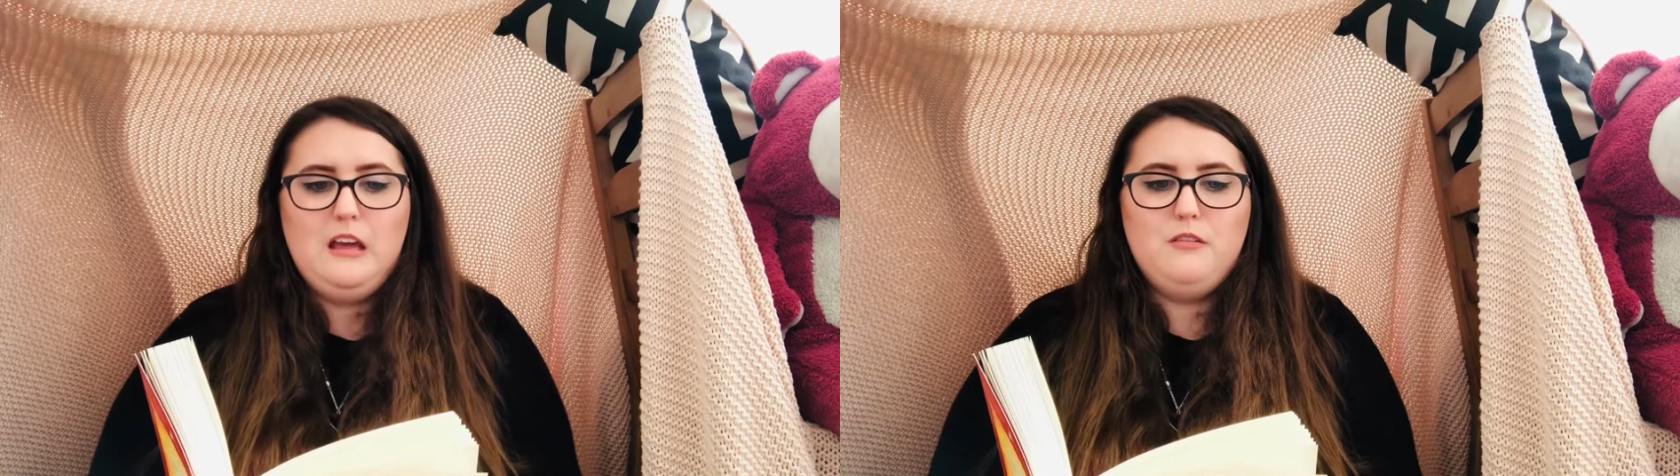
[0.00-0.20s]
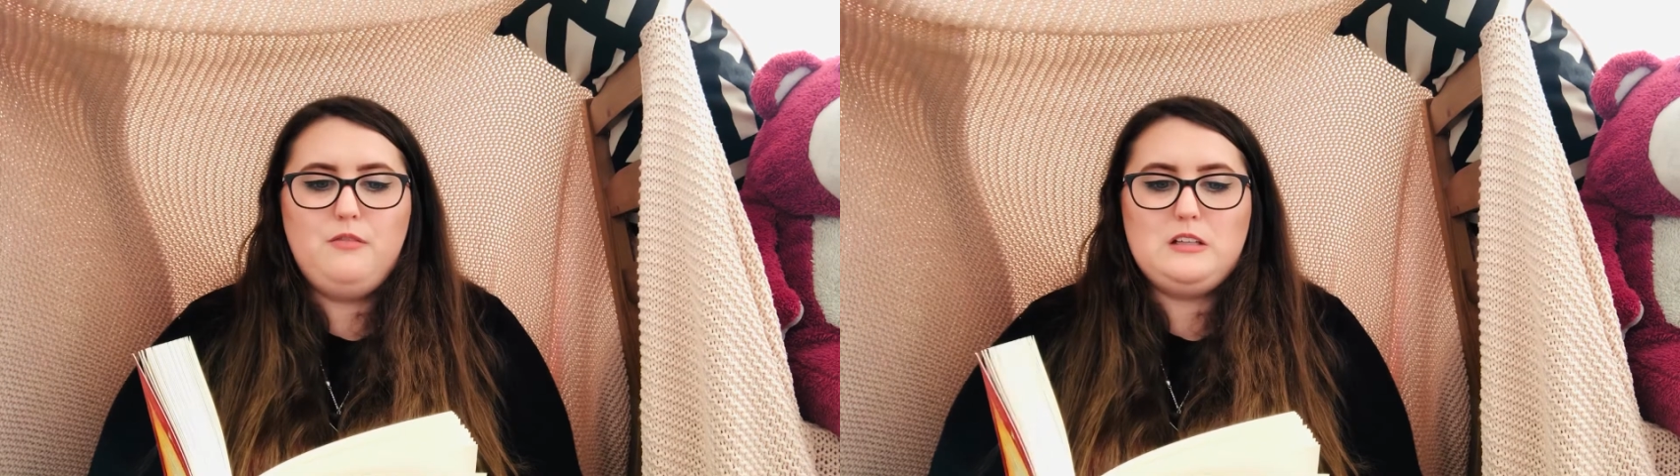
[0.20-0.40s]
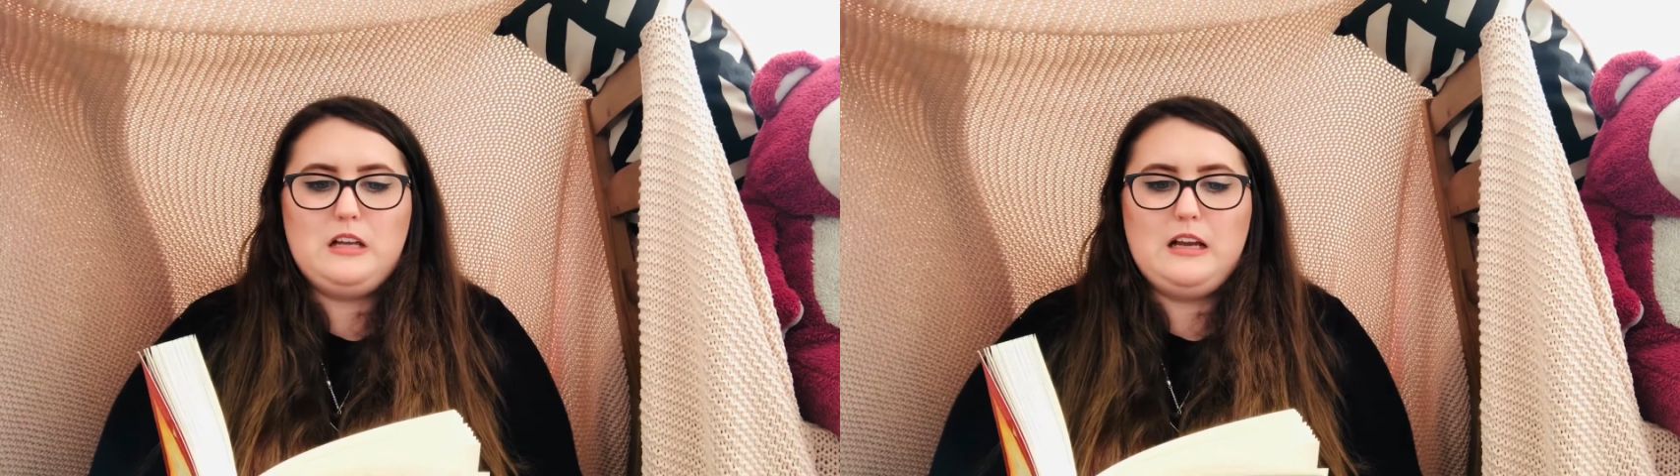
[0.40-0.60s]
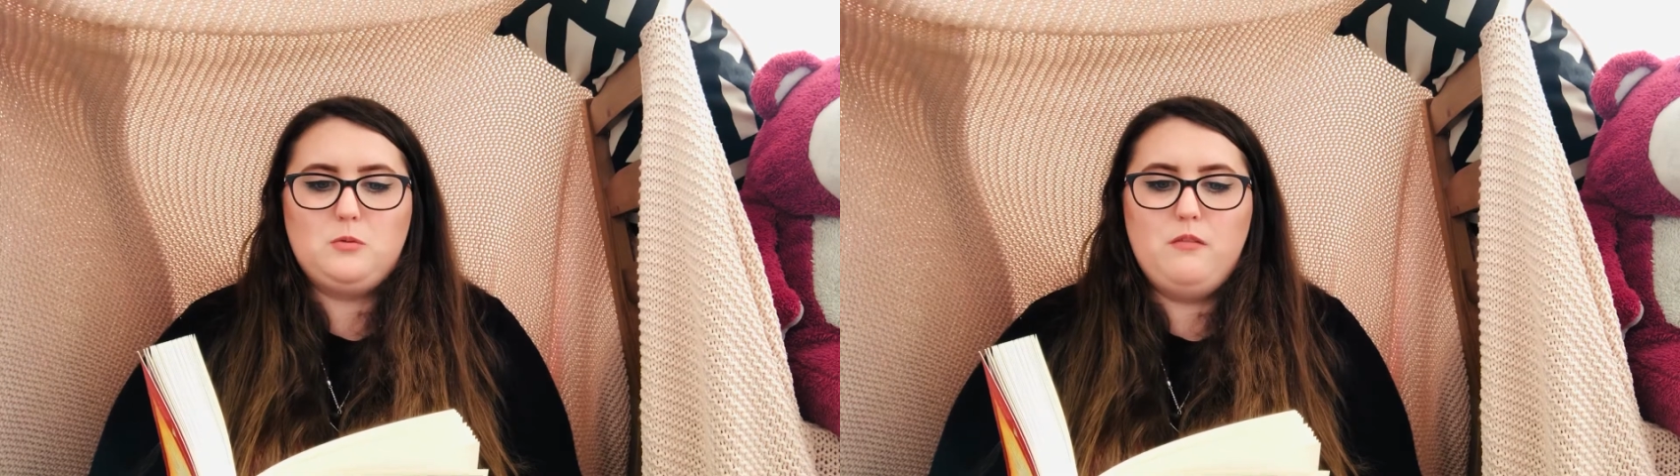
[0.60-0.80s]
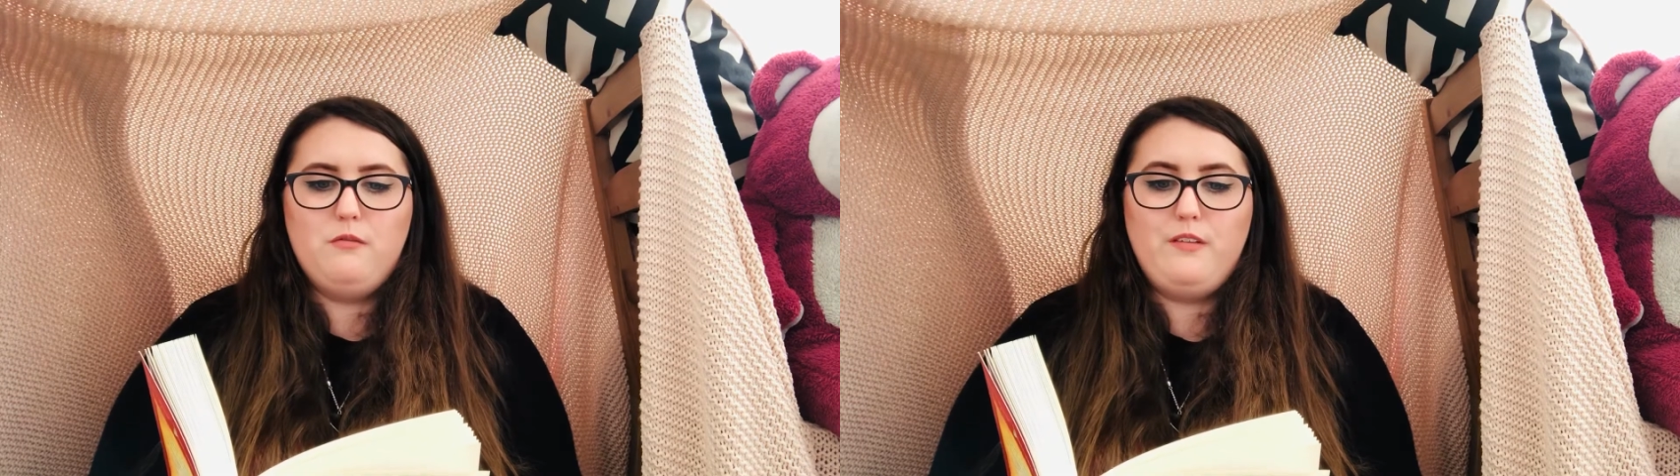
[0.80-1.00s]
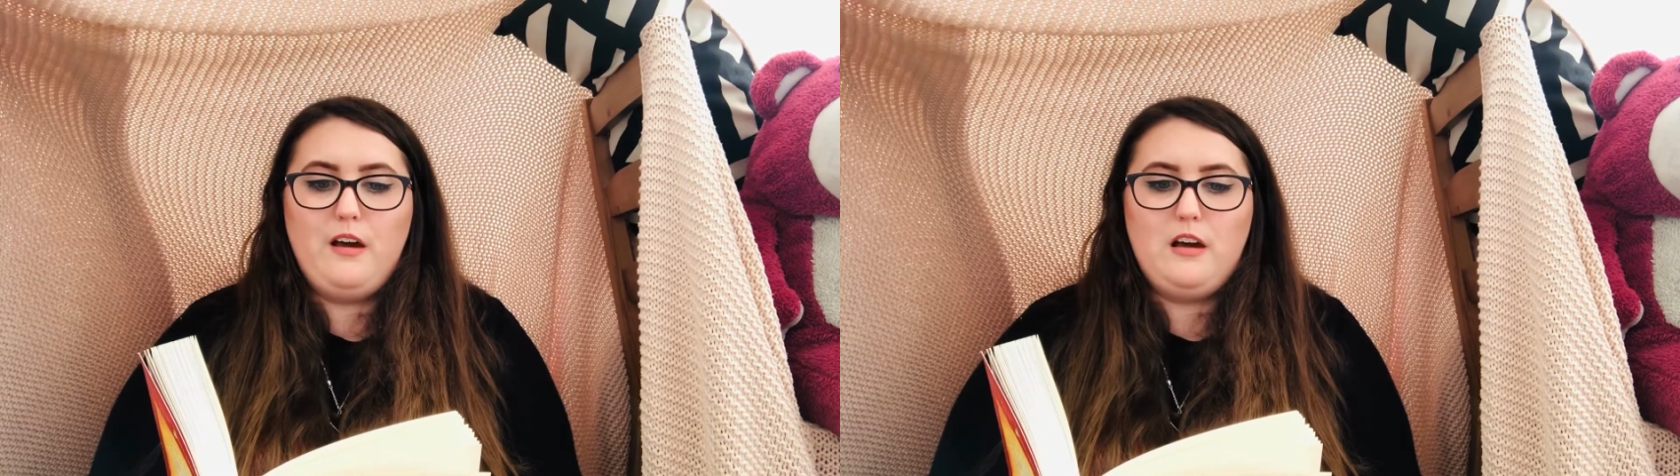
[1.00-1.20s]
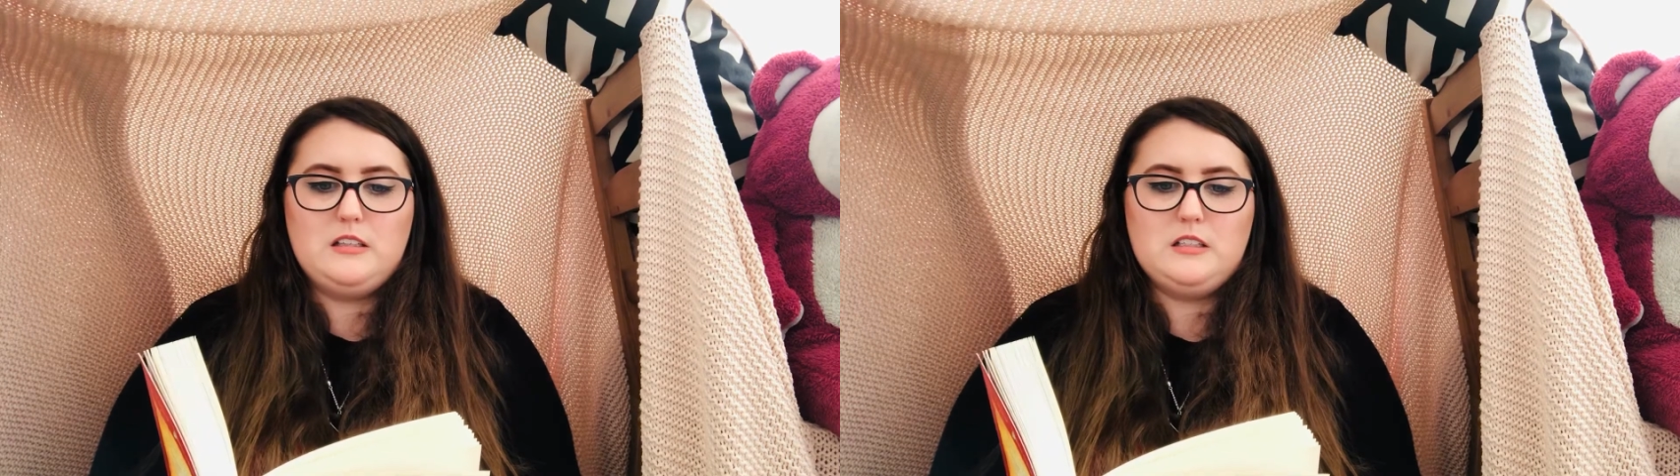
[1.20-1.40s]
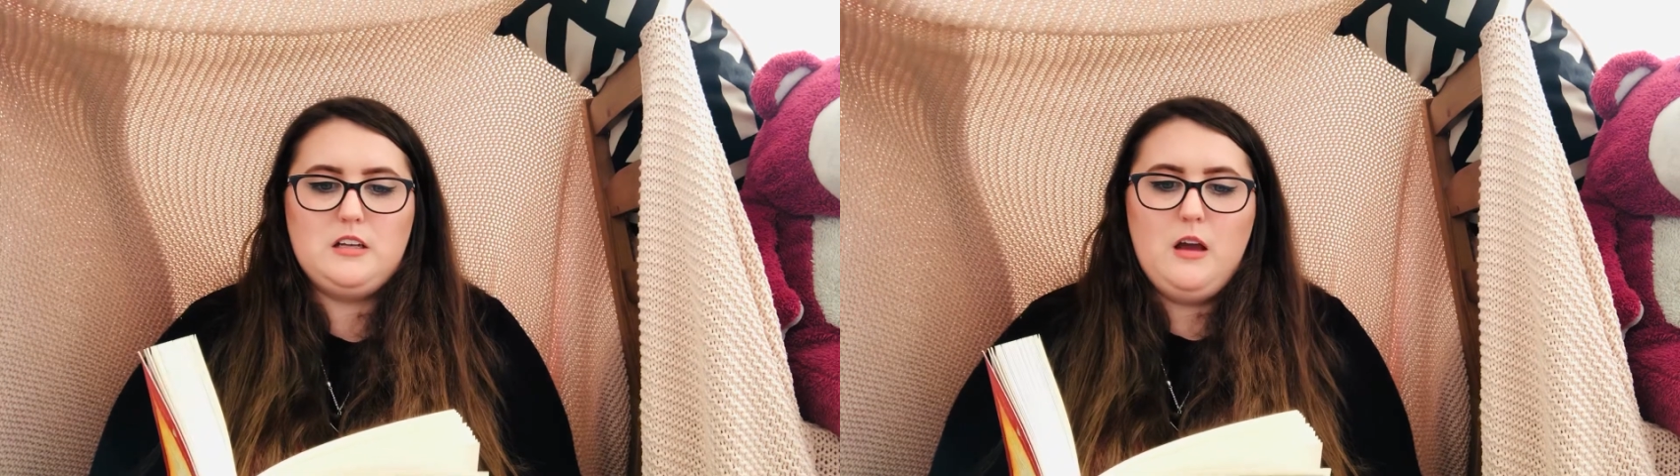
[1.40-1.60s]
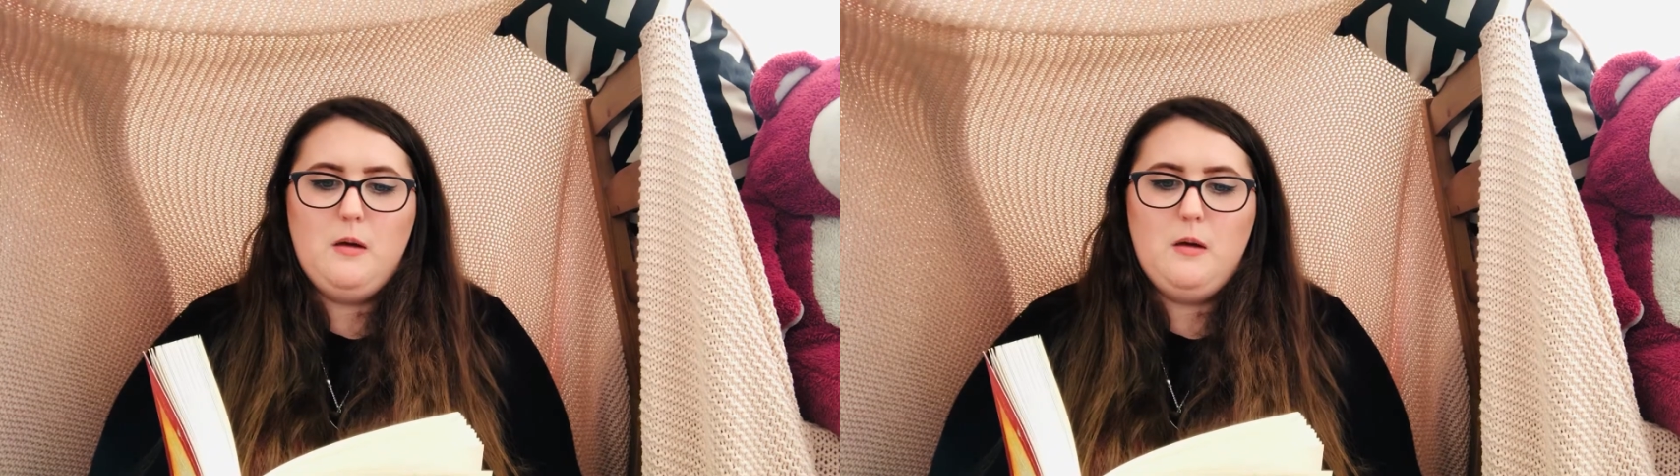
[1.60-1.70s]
Fishlegs went first,